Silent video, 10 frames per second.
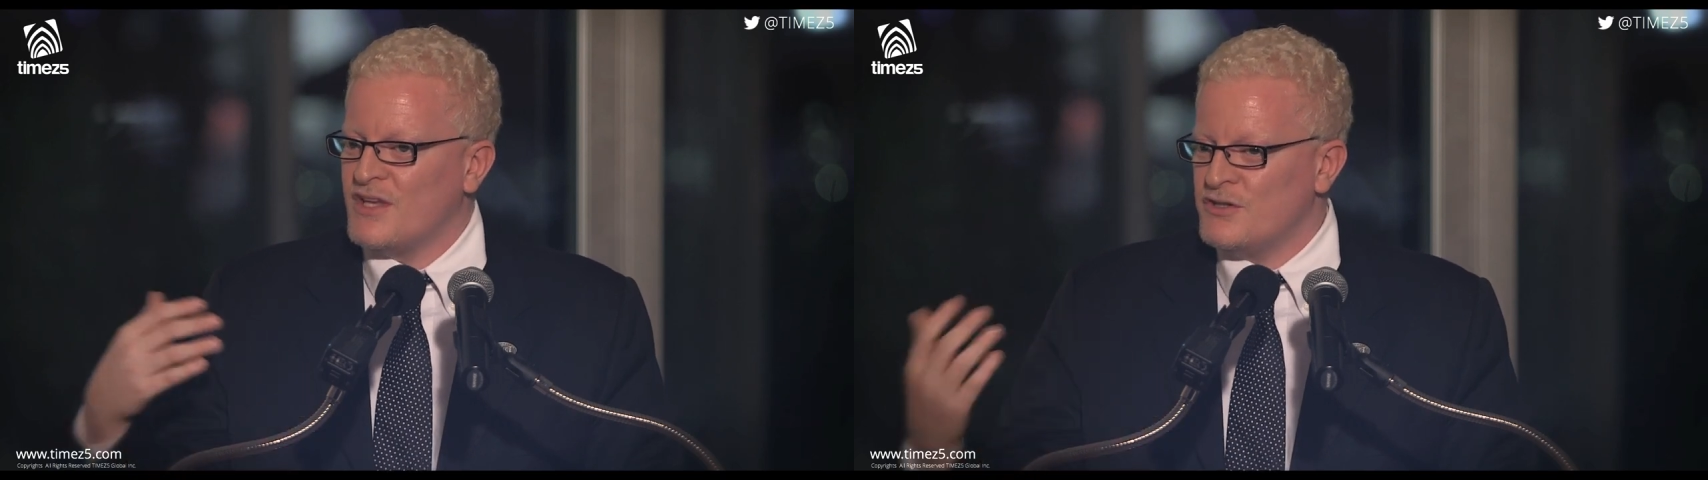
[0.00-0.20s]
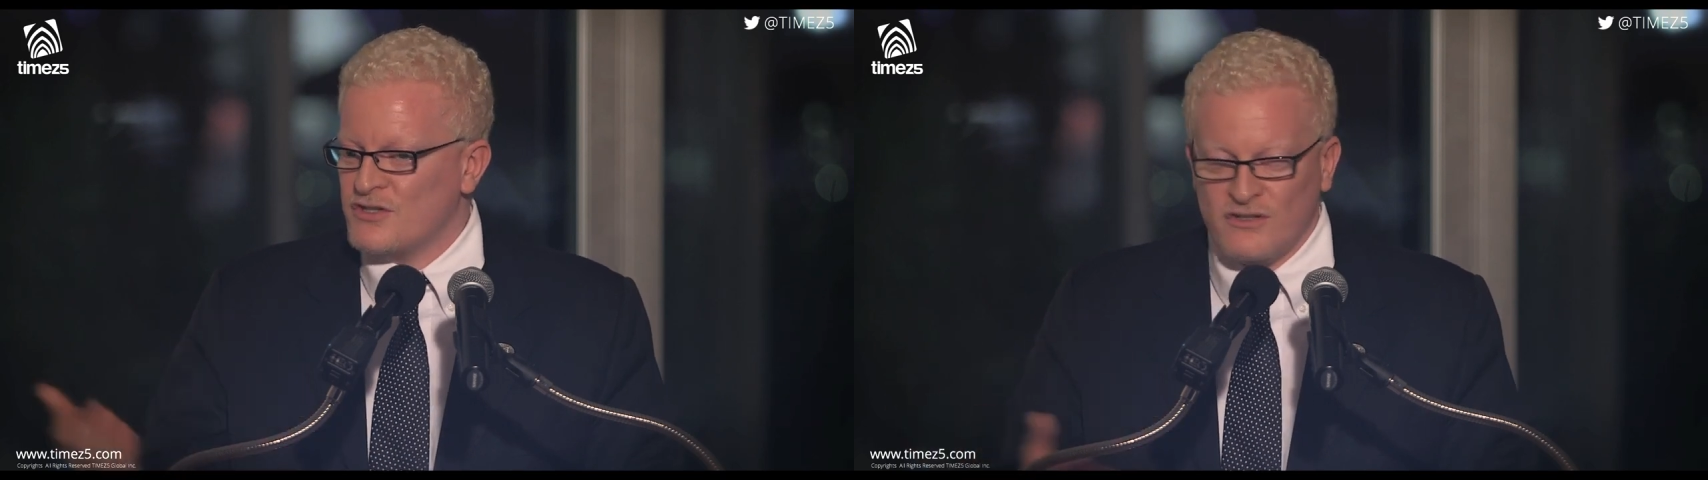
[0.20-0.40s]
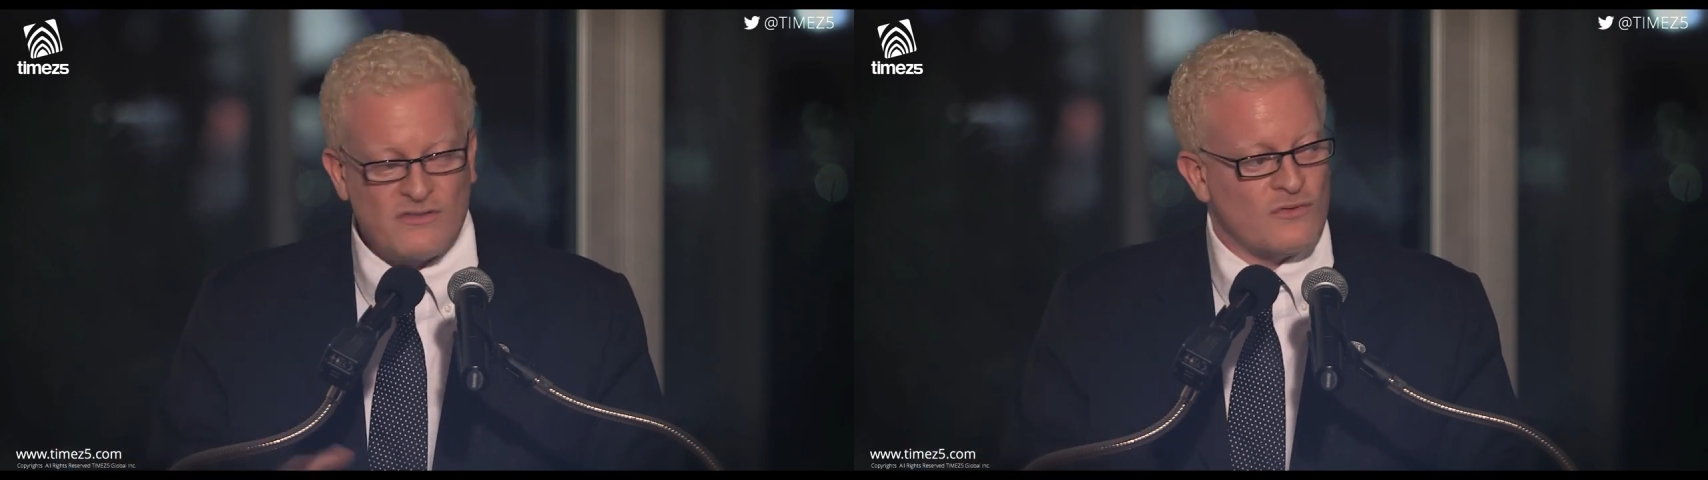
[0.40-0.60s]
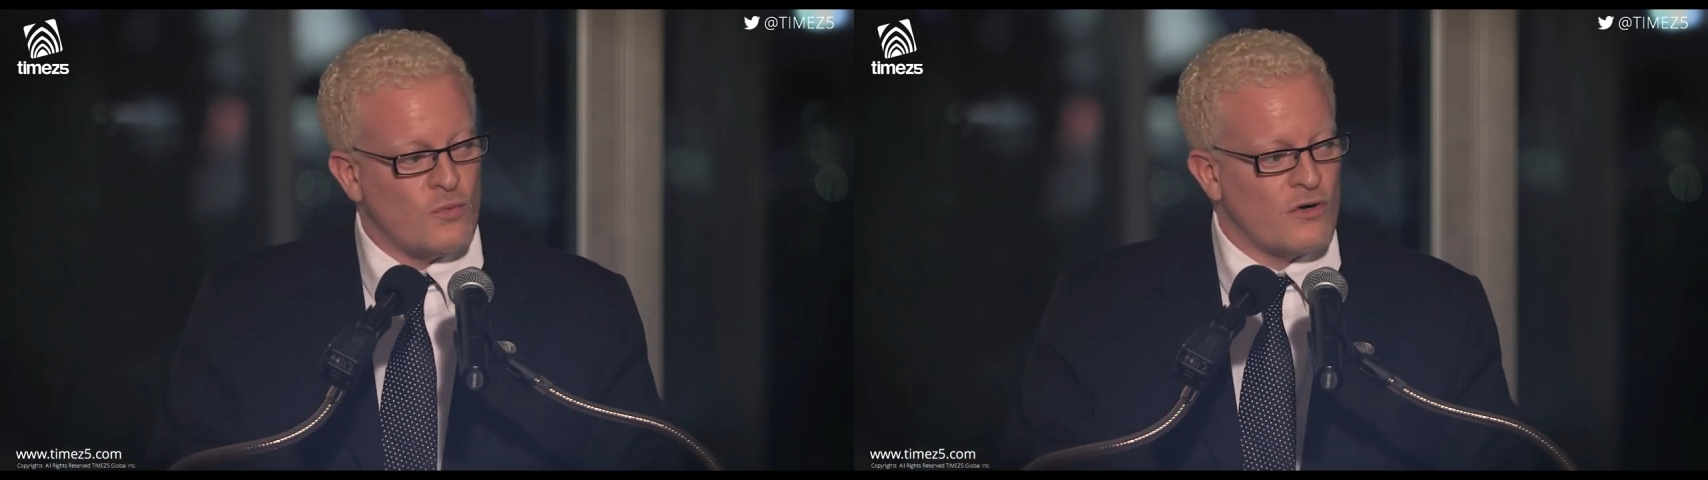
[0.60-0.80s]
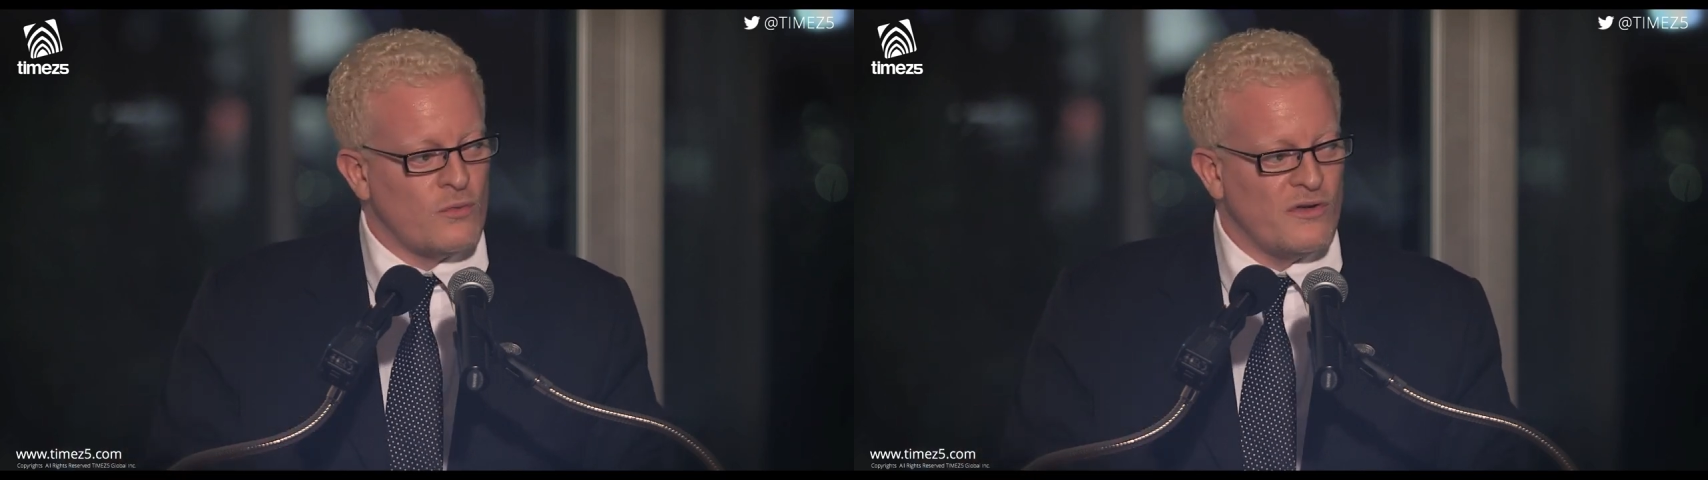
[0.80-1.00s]
engineers to
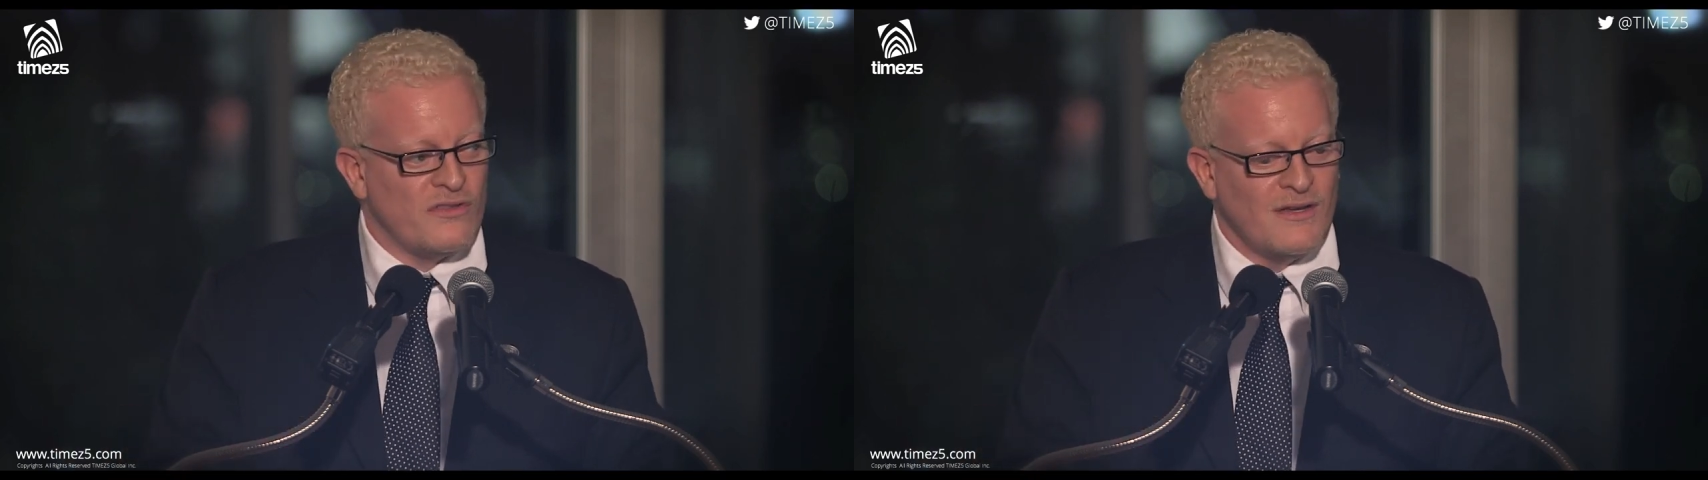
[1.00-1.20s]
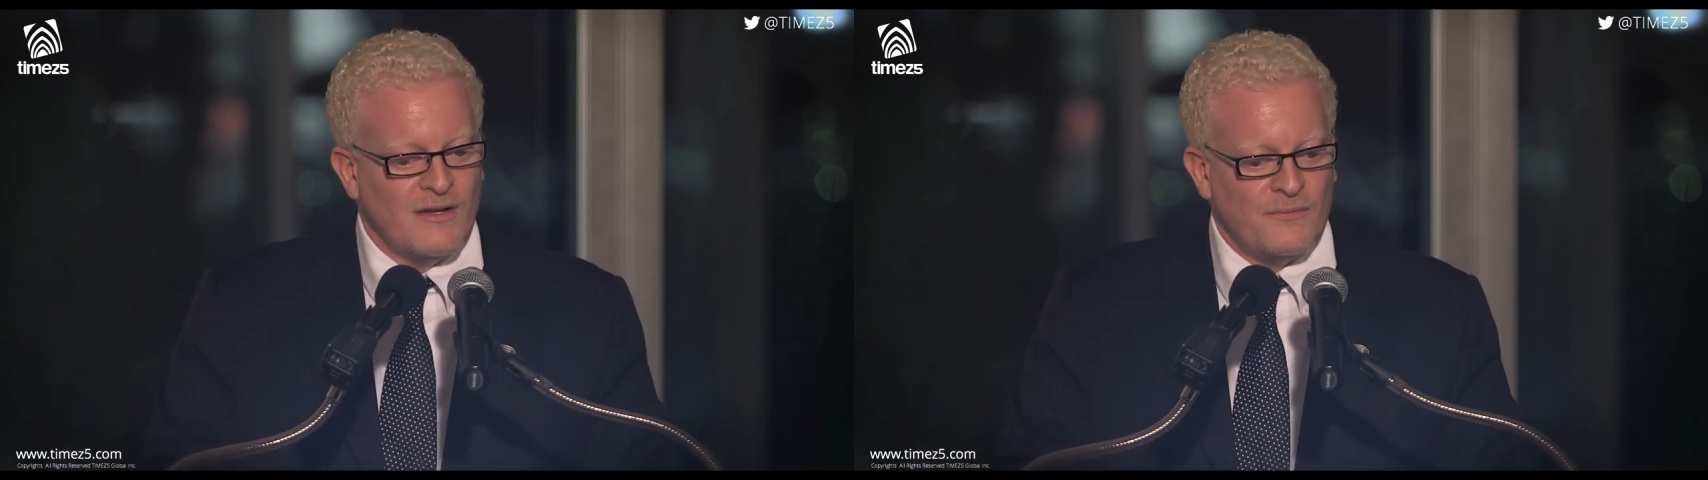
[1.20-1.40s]
work with,